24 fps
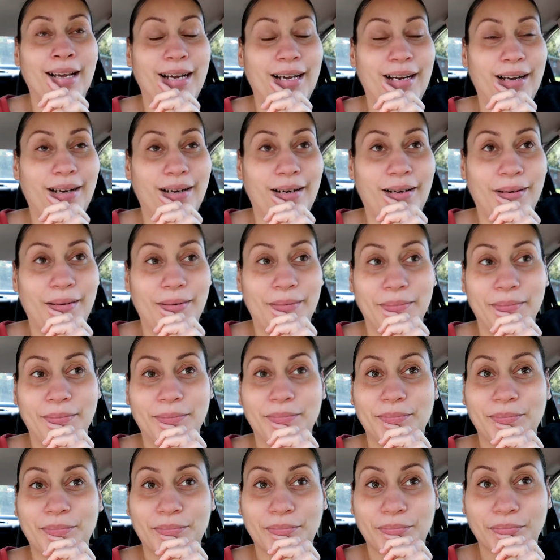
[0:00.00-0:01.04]

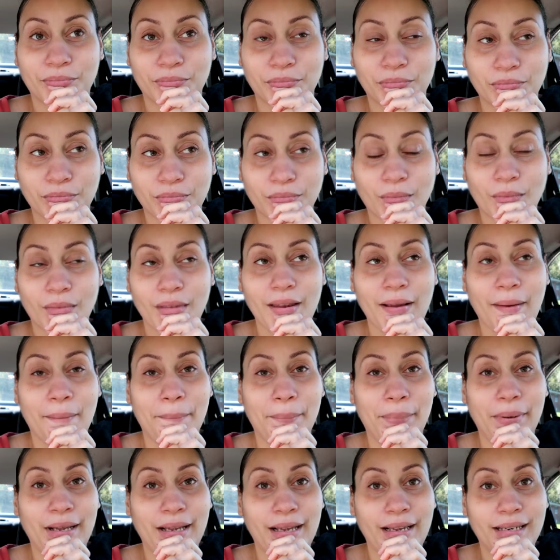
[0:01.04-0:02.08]

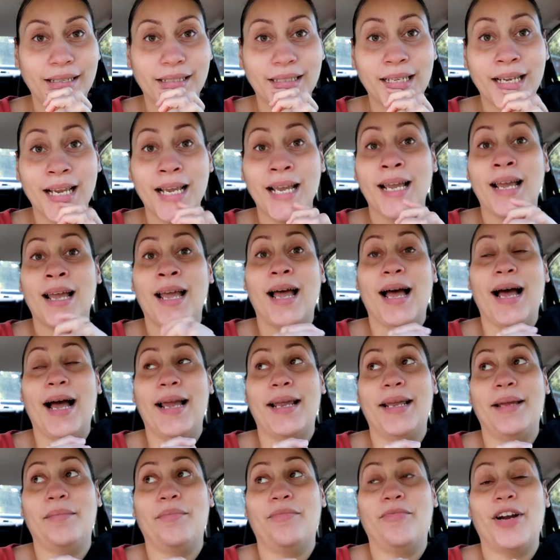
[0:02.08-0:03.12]
But I
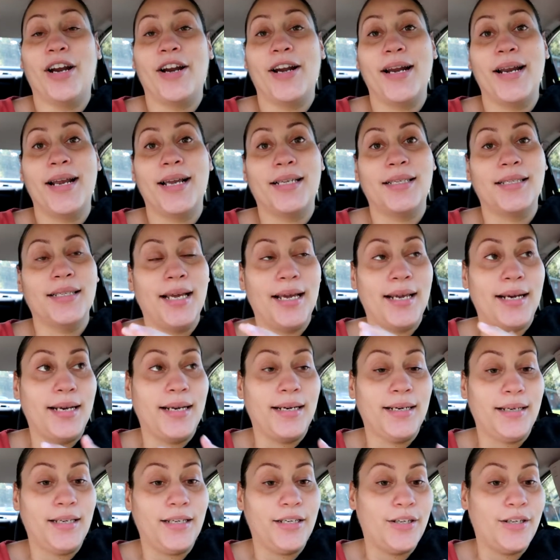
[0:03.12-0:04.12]
am very excited.